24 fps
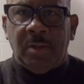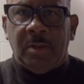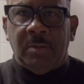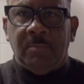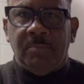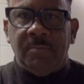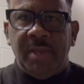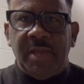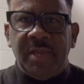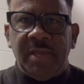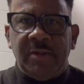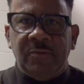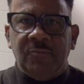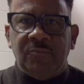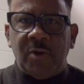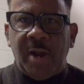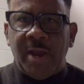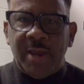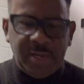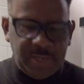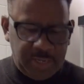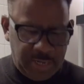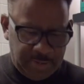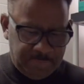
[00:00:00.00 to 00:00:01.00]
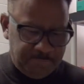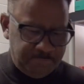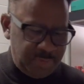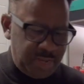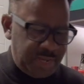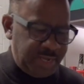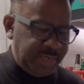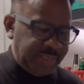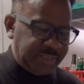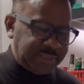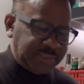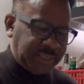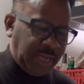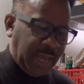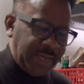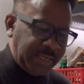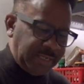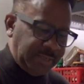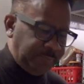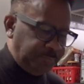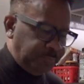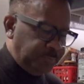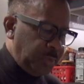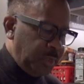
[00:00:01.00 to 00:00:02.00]
Made right and made
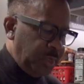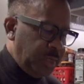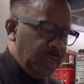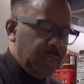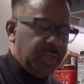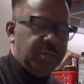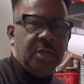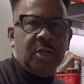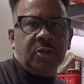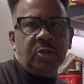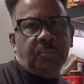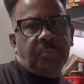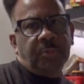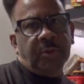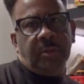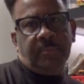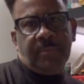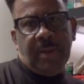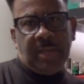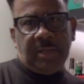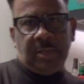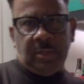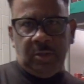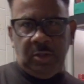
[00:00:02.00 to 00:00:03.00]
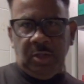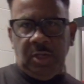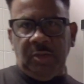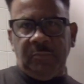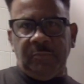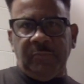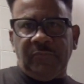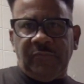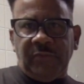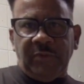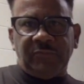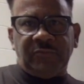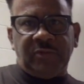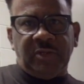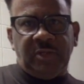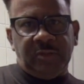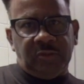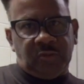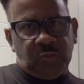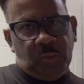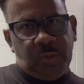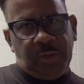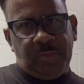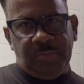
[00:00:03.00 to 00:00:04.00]
tight. Then you put it back in the oven
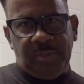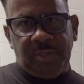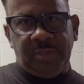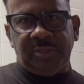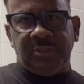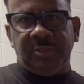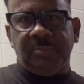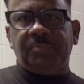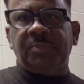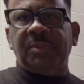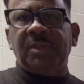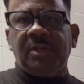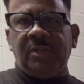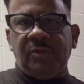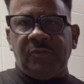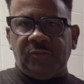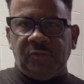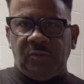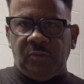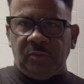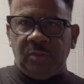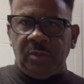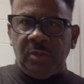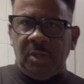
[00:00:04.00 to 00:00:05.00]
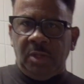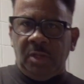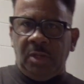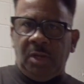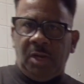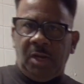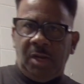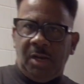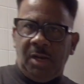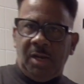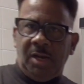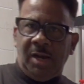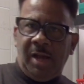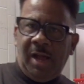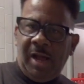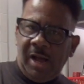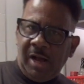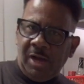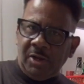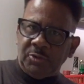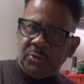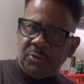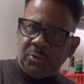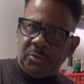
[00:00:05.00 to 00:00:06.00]
15-20 minutes. Depends on
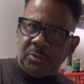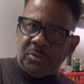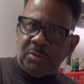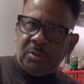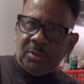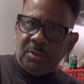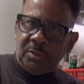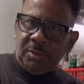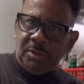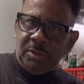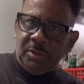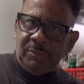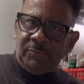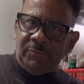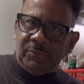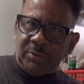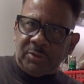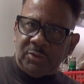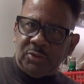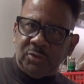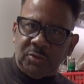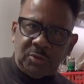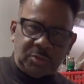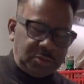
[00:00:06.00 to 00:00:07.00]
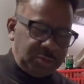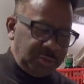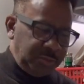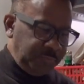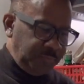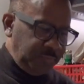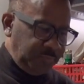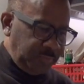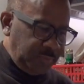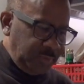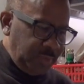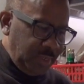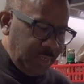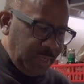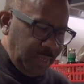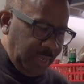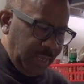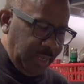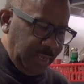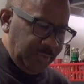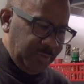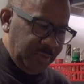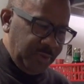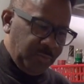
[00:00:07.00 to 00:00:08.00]
how your oven cooks.
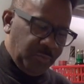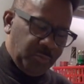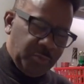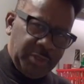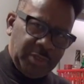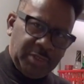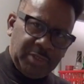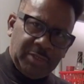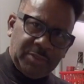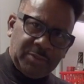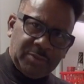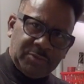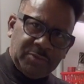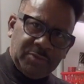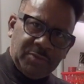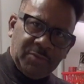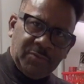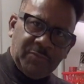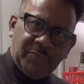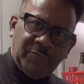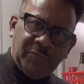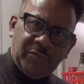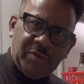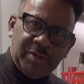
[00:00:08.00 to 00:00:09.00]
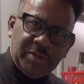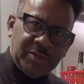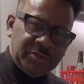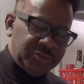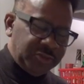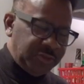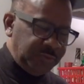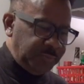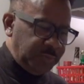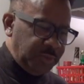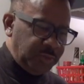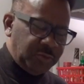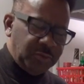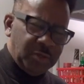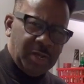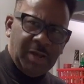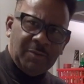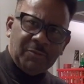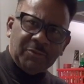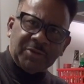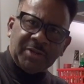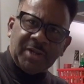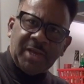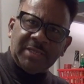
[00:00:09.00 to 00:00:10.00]
And then when it gets finished, it's going to
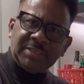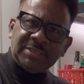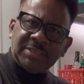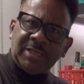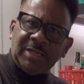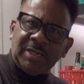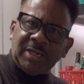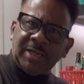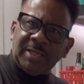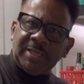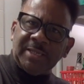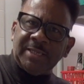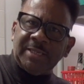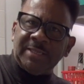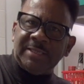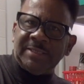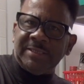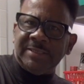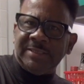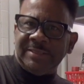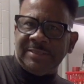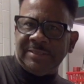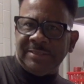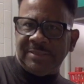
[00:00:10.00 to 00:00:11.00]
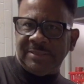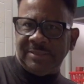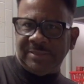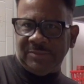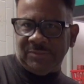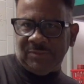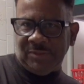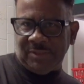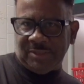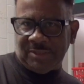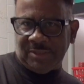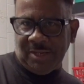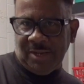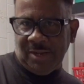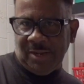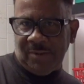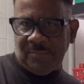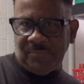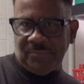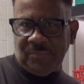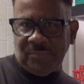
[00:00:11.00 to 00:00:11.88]
have a nice glaze on the top.